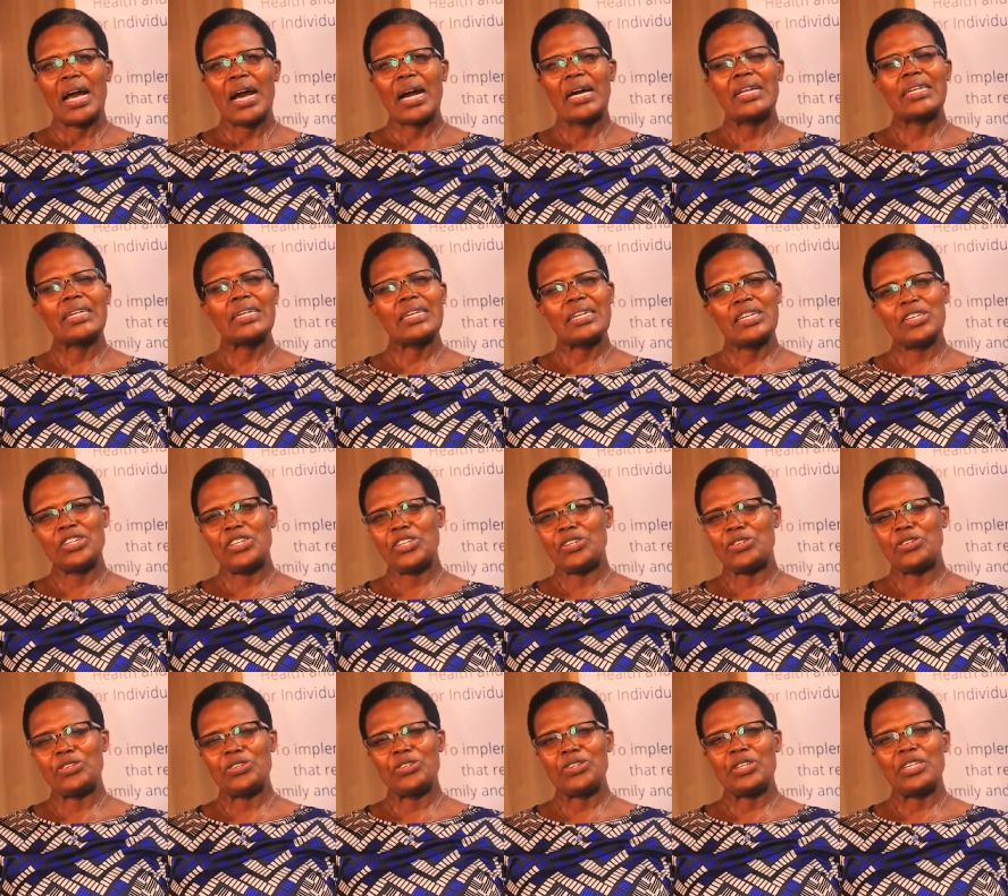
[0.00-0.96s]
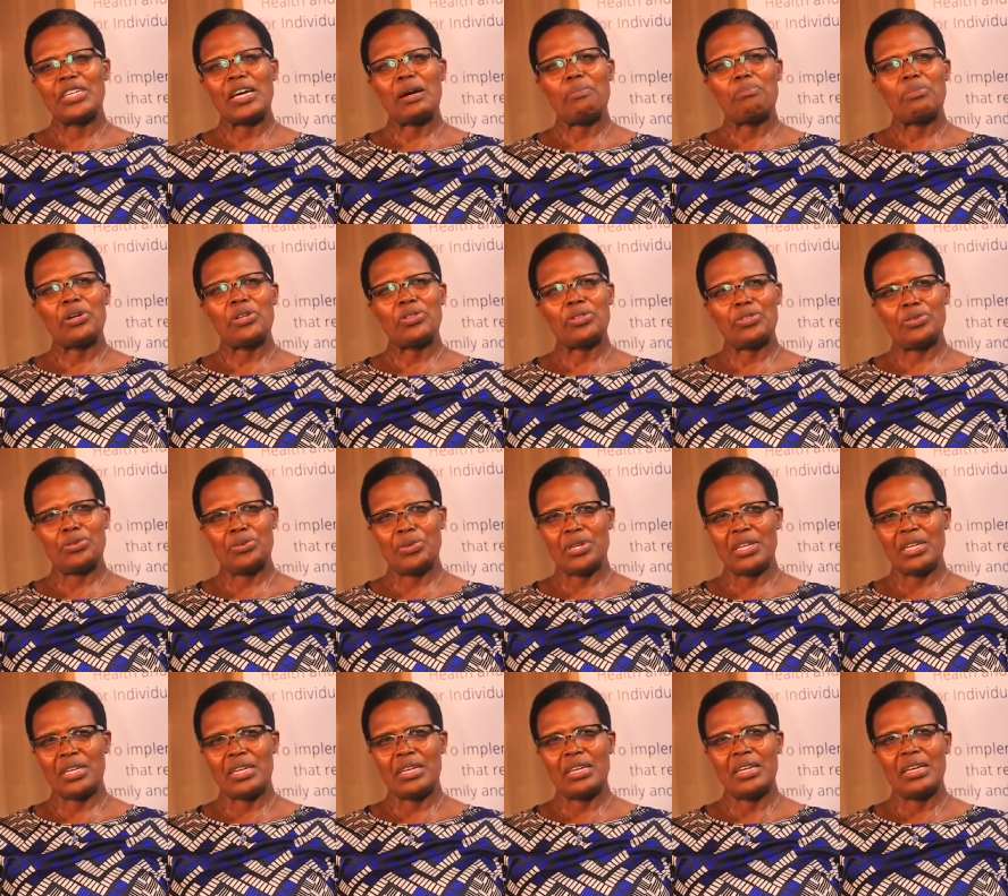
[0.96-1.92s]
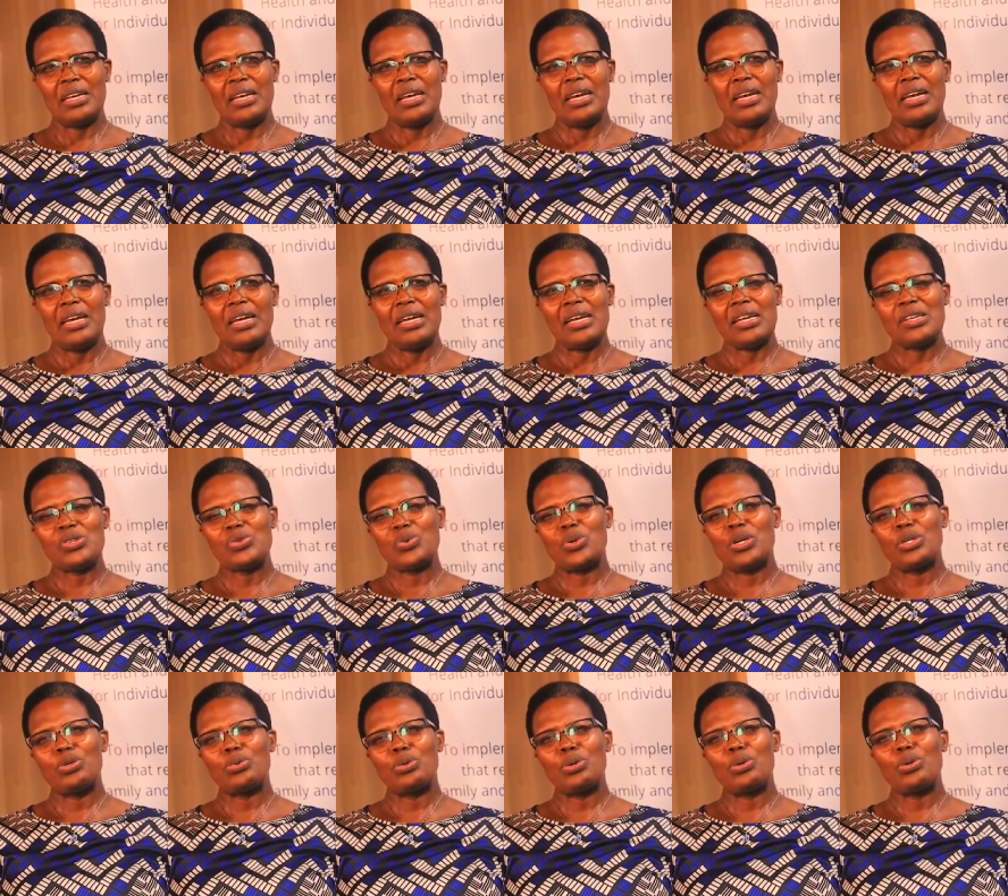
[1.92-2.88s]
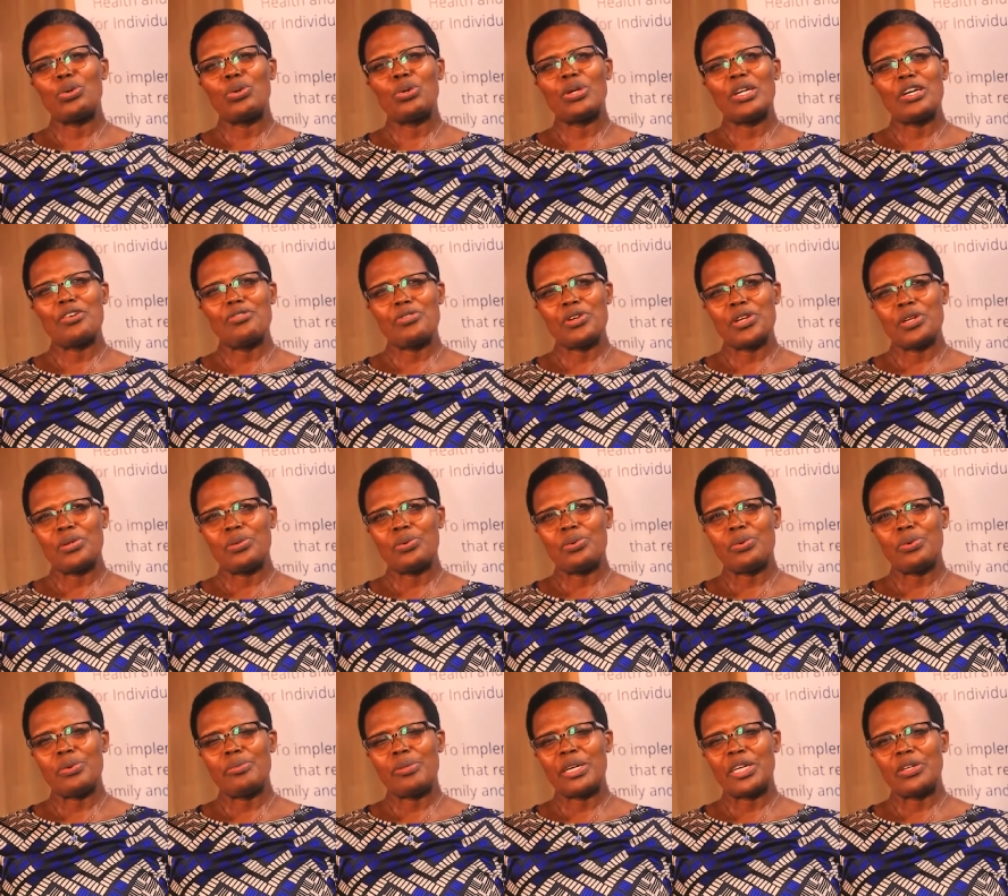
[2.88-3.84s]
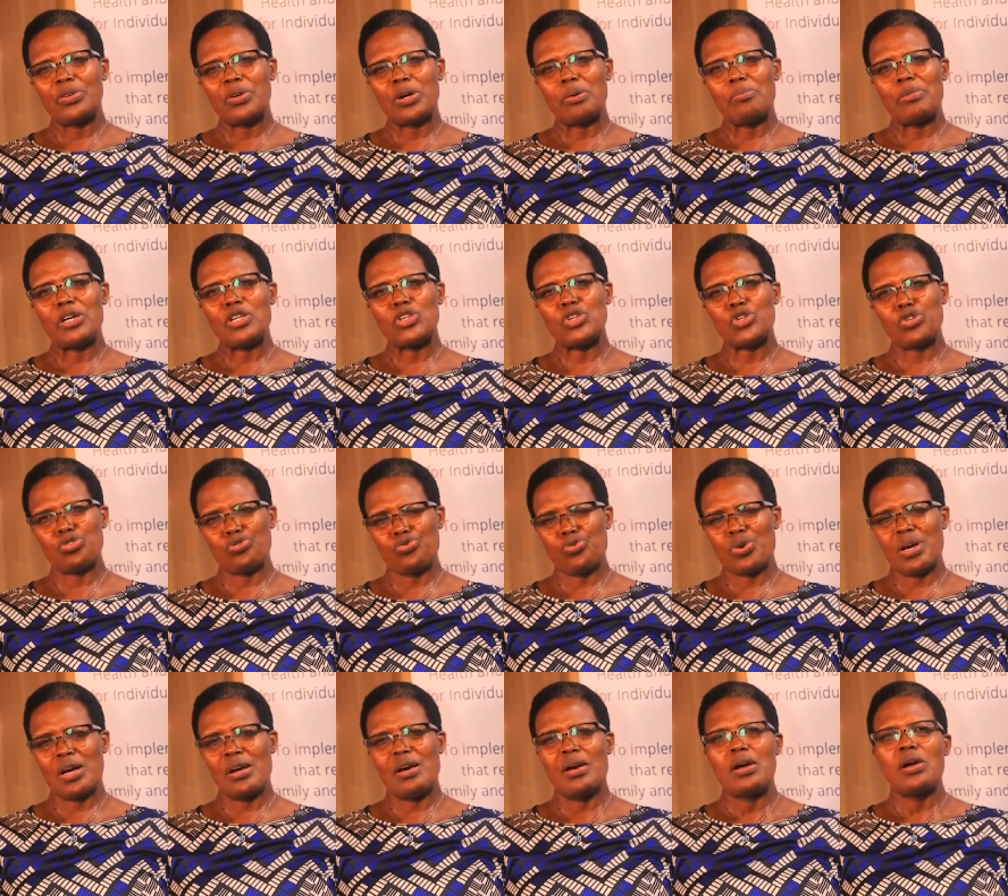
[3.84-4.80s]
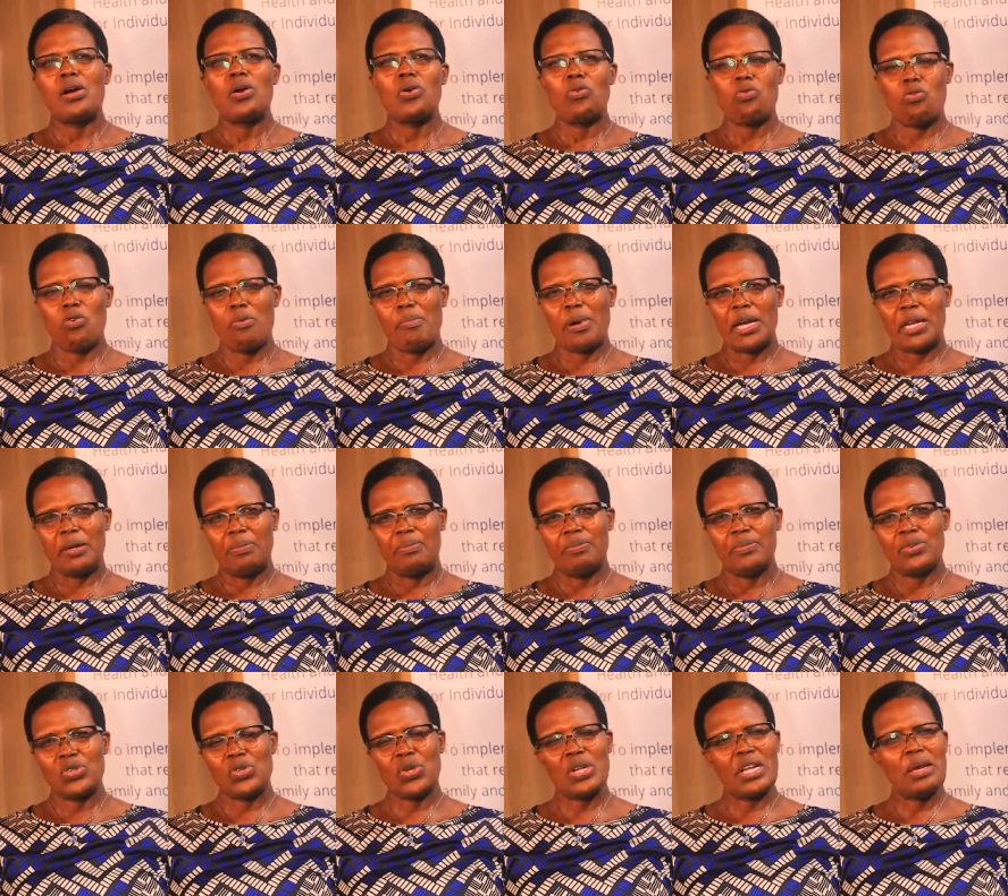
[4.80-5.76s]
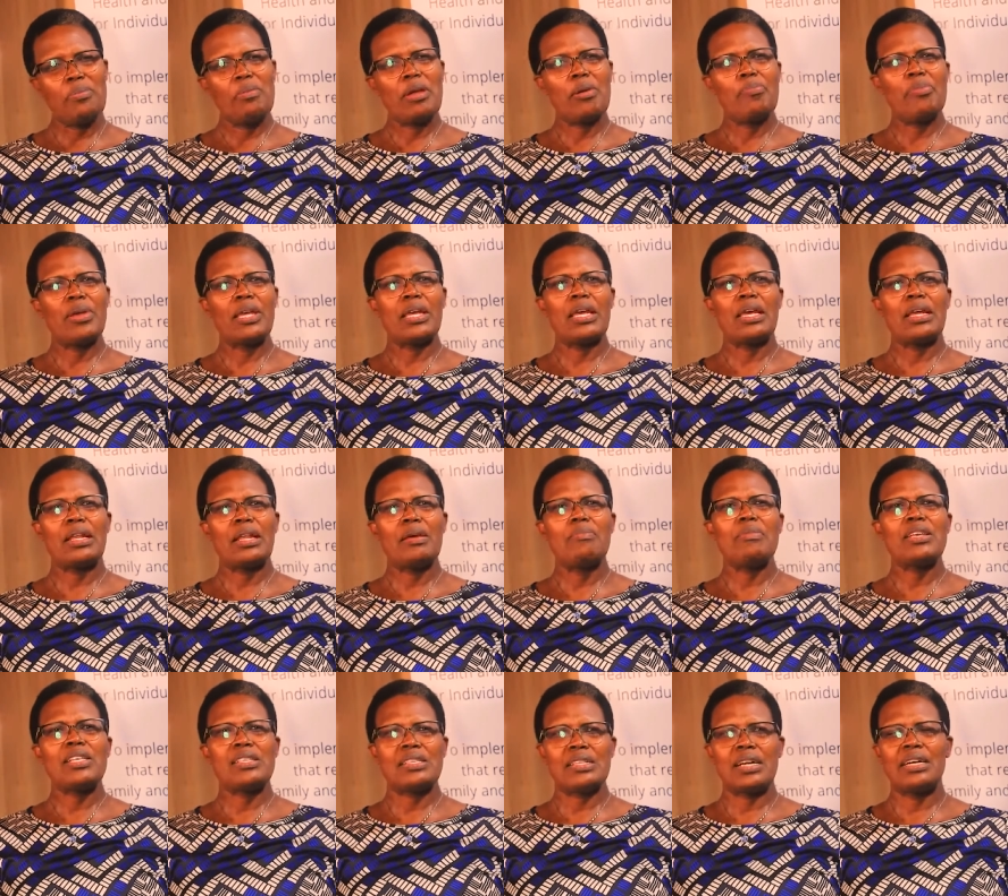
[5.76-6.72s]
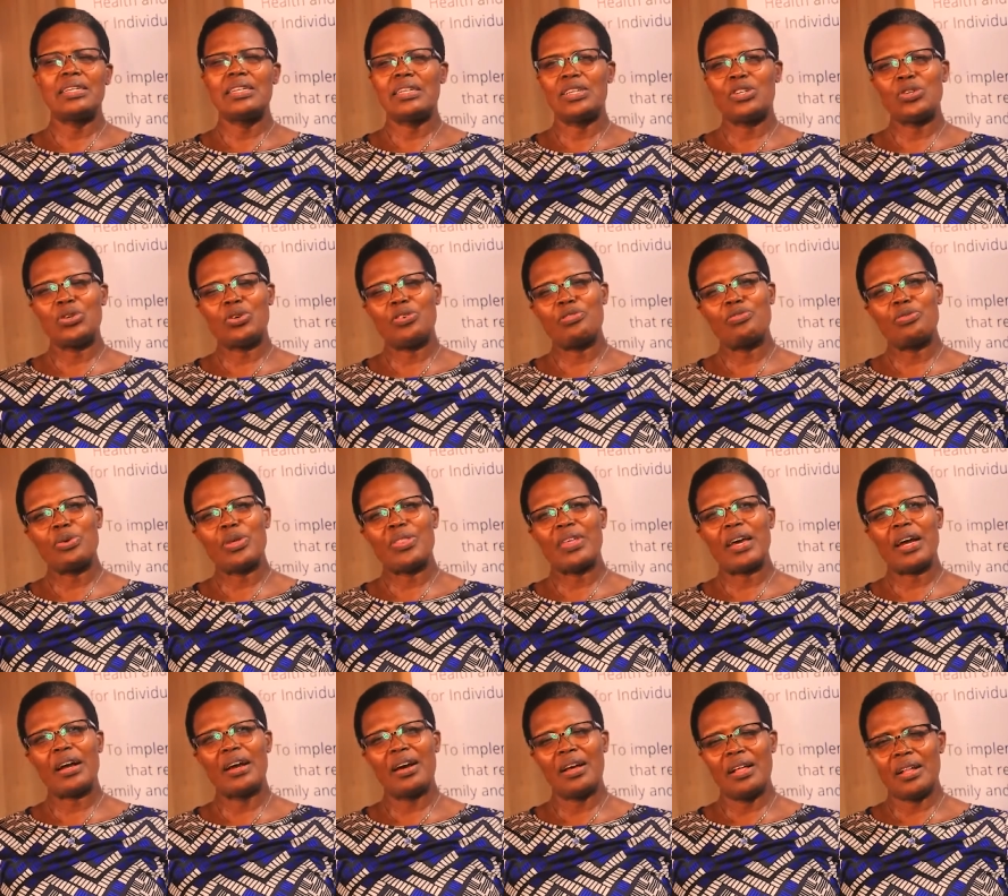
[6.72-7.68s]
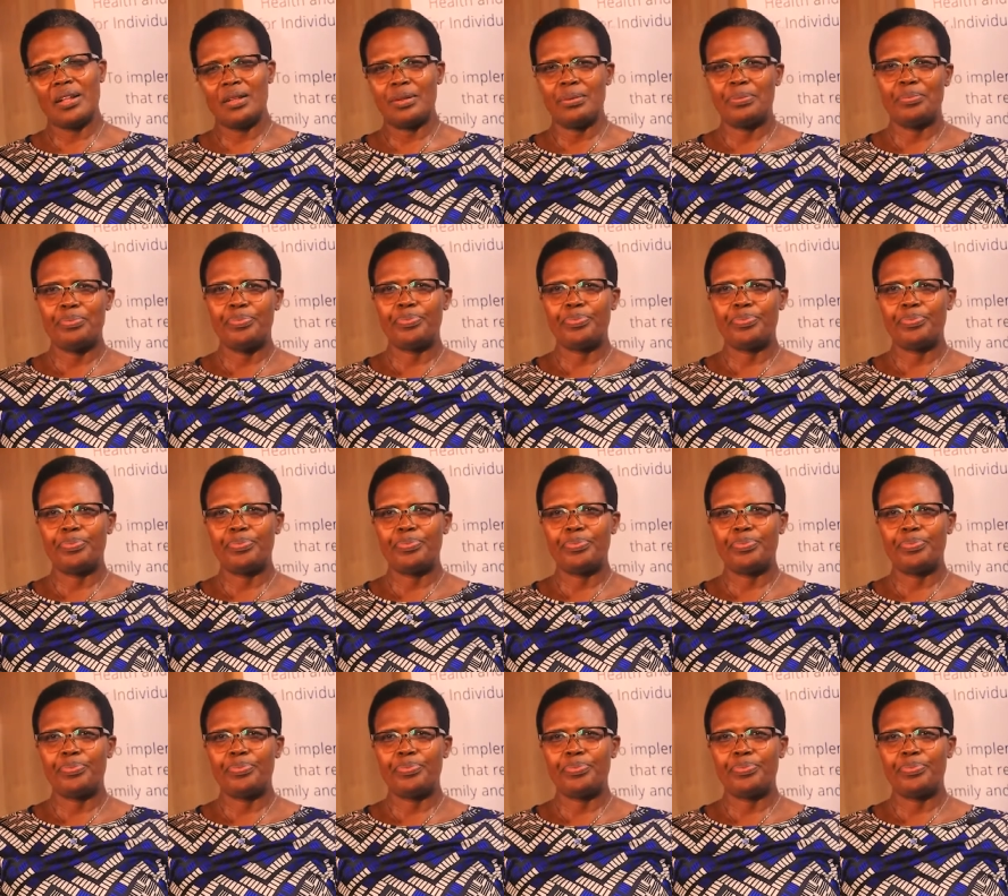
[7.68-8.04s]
And category number three is what we call a real woman or mature woman. So let me start it off with a girl.